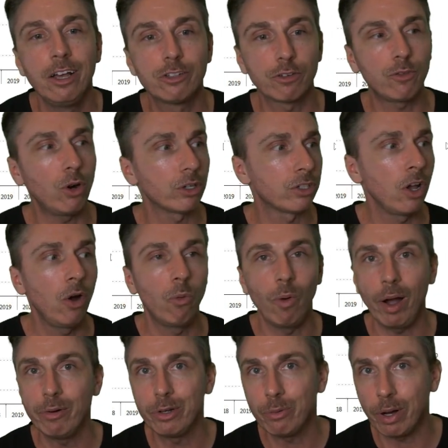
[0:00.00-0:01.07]
So of course,
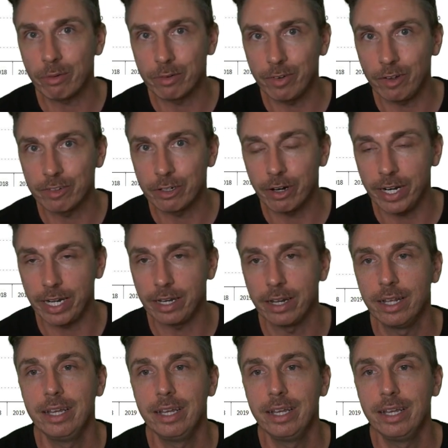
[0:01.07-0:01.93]
why would you want revolving credit?